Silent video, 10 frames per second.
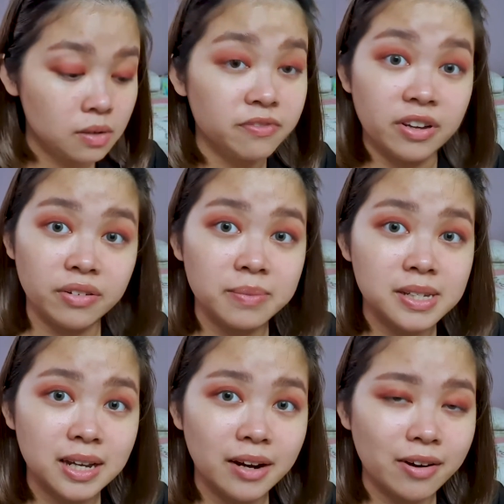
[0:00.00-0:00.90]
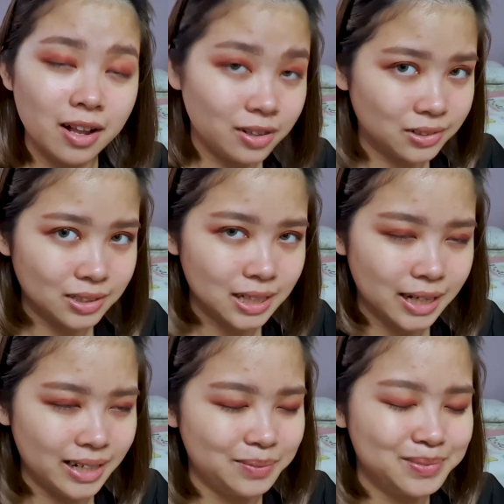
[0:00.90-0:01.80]
Favorite mascara of all
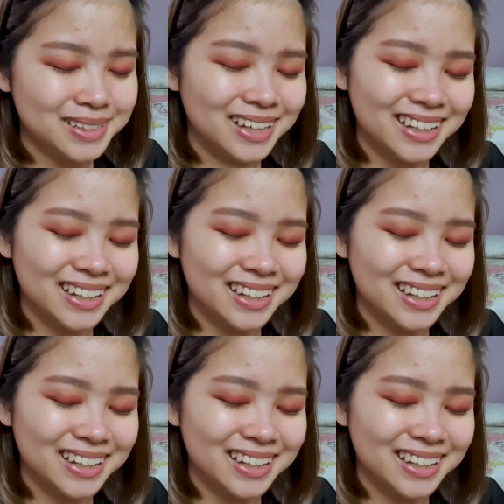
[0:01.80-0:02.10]
times.